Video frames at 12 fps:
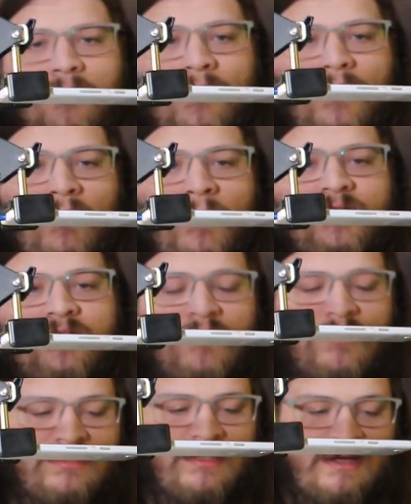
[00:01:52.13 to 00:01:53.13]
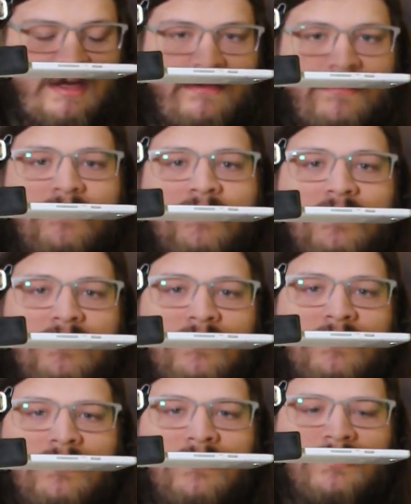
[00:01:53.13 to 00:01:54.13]
Now I'm just going to take a thin
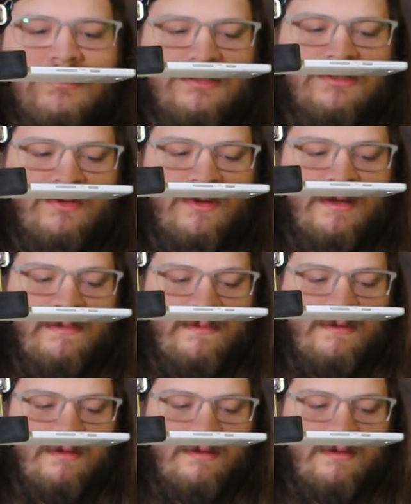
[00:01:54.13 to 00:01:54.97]
stripe